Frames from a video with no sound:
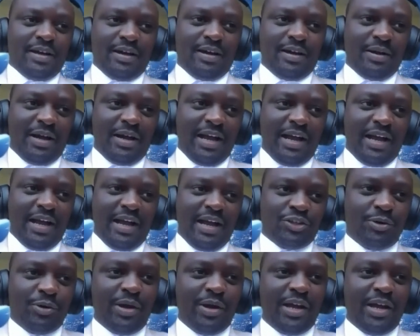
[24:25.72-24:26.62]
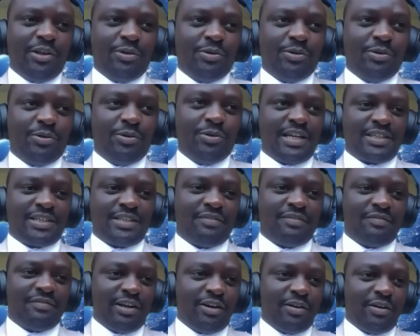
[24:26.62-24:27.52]
As you know, AUC has
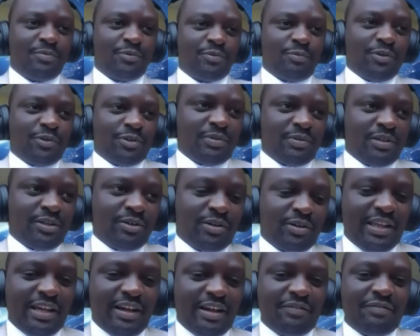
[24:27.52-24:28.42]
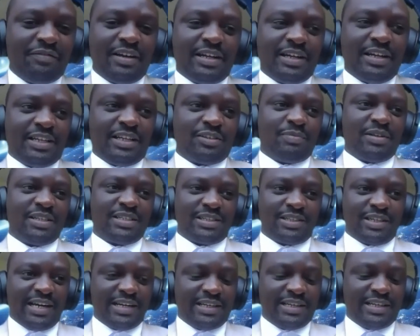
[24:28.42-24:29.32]
developed what we call the African Space
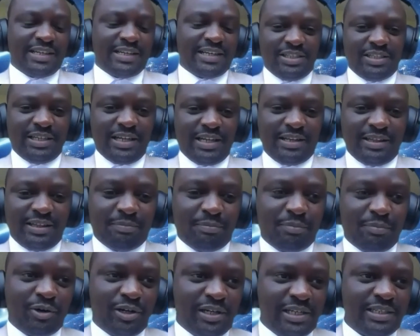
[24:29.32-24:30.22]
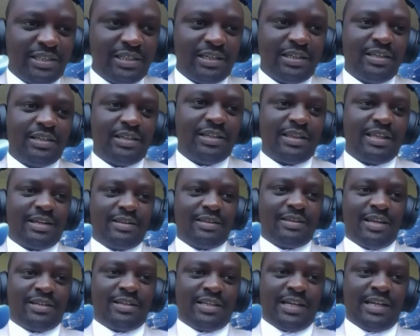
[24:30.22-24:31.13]
Strategy and the policy
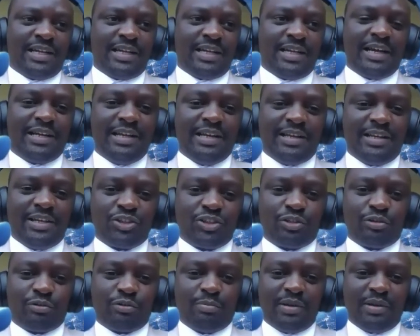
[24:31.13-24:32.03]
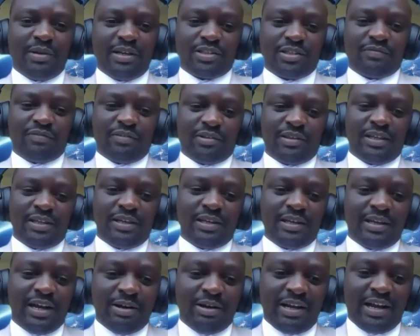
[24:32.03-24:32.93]
that are guiding instruments for
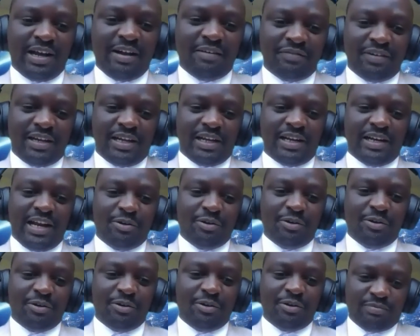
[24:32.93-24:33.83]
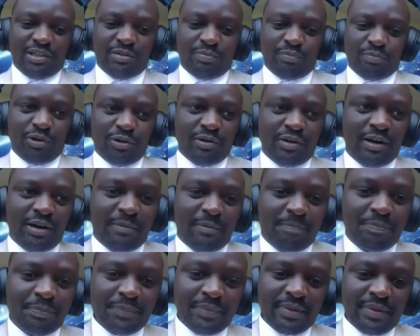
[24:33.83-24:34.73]
the African Outer Space
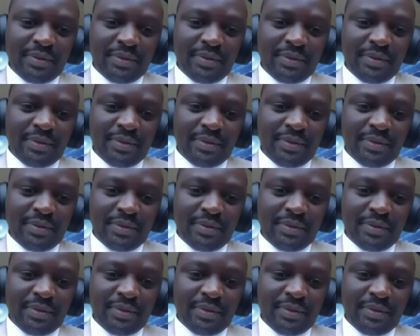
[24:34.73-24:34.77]
Program.